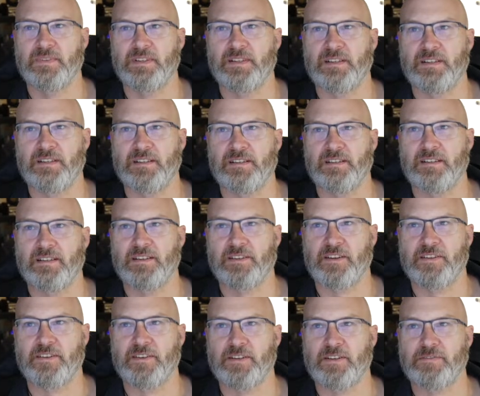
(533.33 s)
I
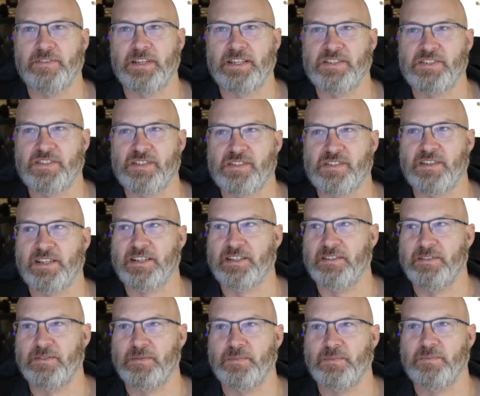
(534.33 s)
don't know if that's just like
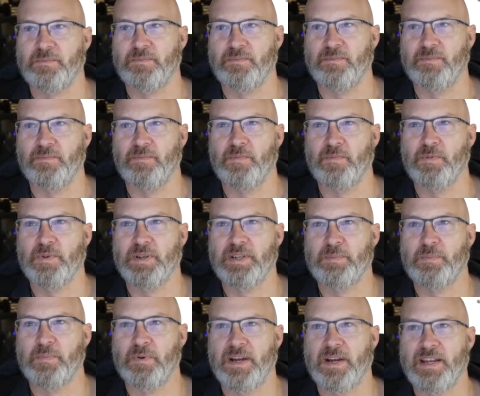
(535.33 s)
a
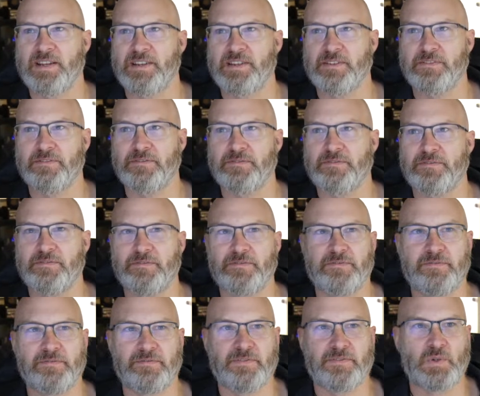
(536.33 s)
rebranded
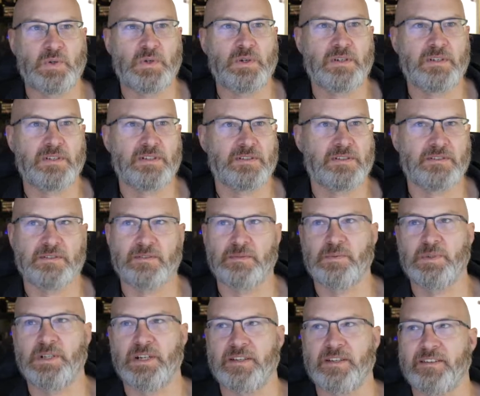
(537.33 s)
fork or
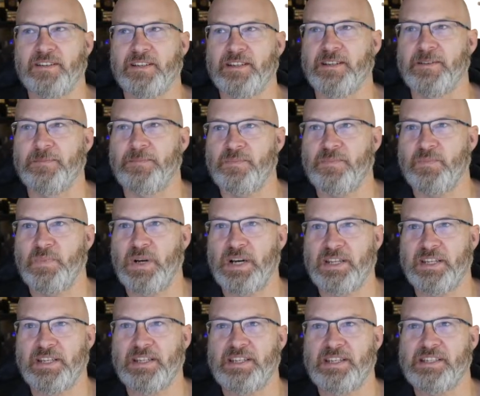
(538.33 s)
what, but
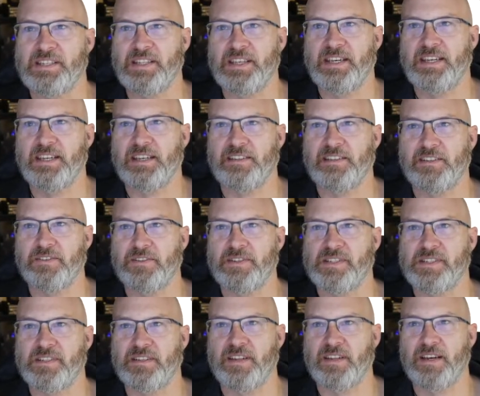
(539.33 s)
it is there. There
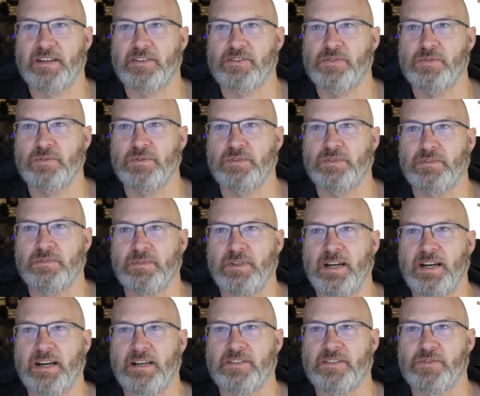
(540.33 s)
is an actual
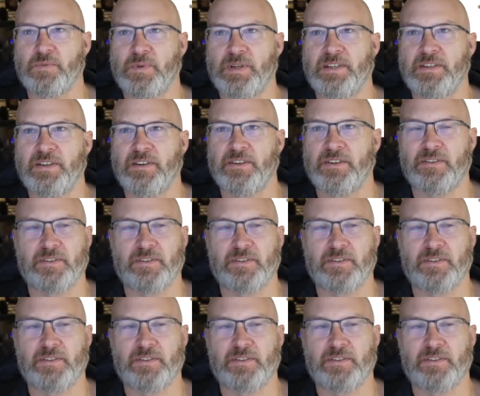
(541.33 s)
Arduino